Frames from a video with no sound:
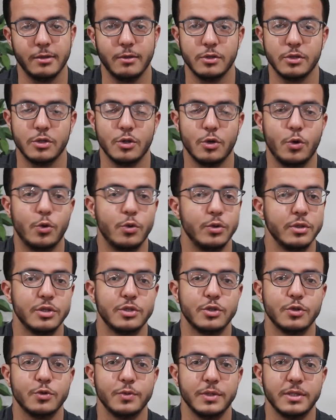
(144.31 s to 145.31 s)
Those are the only
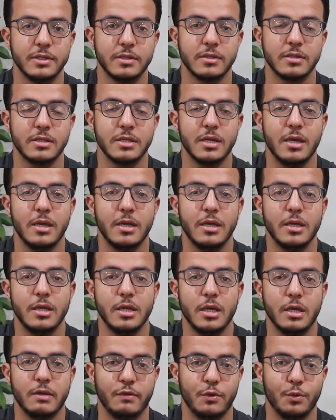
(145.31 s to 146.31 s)
two reasons.
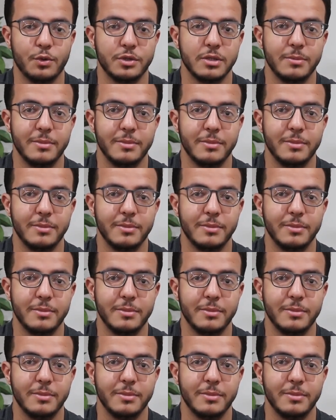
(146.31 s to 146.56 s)
If you are